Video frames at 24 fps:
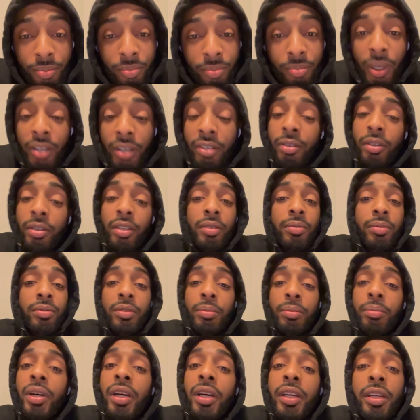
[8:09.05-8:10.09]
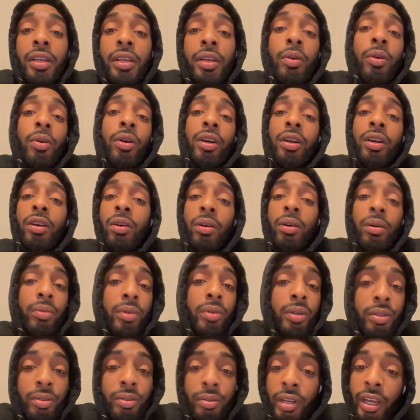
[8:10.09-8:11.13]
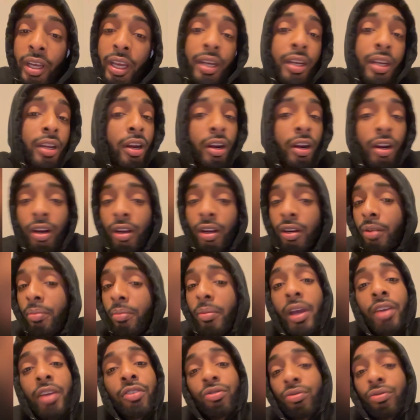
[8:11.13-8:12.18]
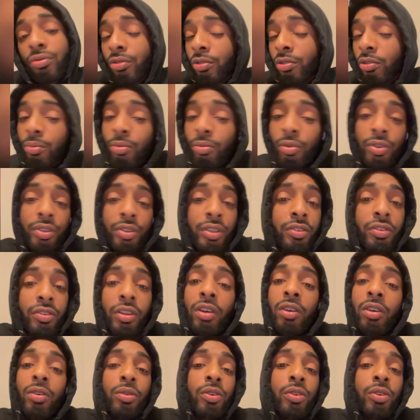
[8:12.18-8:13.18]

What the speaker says: make some money, or I can go with Eddie Hearn and Matchroom, or DAZN,